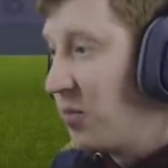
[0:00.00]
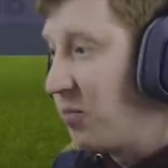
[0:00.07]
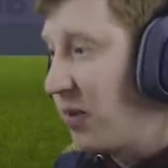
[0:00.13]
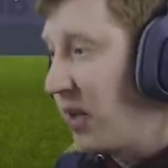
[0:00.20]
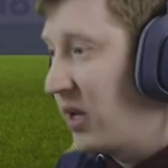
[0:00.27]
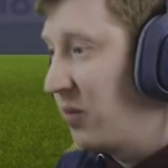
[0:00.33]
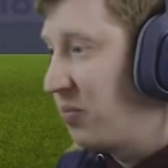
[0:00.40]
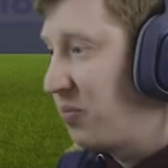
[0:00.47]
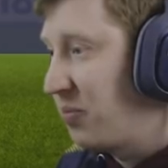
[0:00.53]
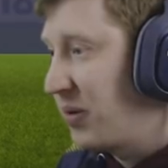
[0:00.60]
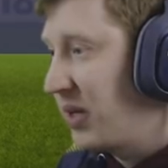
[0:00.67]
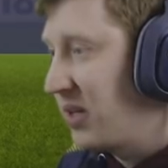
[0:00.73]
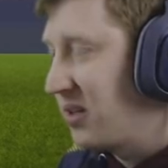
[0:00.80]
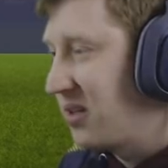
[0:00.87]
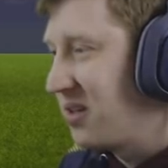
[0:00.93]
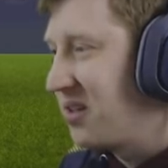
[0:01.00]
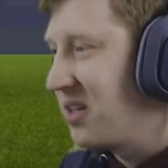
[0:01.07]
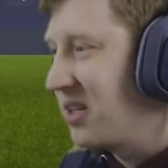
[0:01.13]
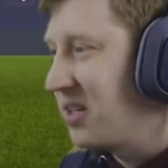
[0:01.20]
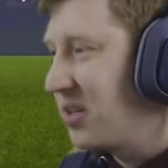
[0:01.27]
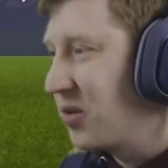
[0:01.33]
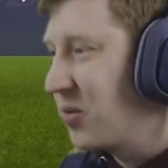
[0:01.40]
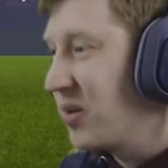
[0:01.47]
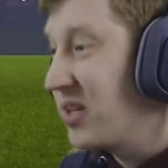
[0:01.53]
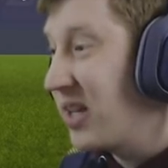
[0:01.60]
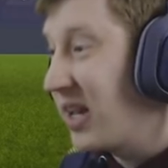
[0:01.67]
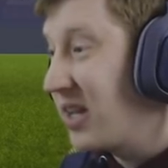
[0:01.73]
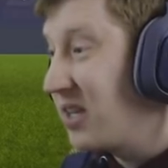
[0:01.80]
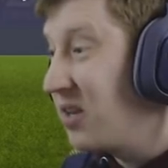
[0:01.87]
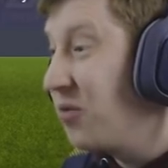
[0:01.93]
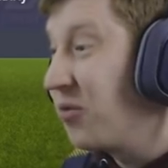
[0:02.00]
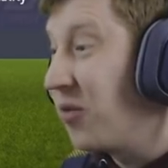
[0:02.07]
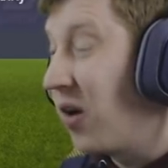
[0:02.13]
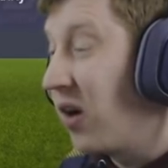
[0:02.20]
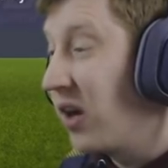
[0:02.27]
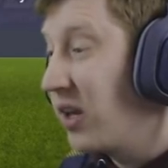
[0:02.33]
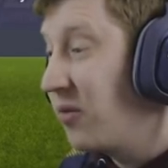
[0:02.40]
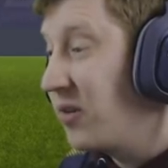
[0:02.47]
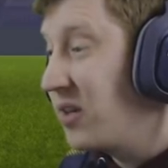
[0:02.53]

Ben Peterson, 63 to 85.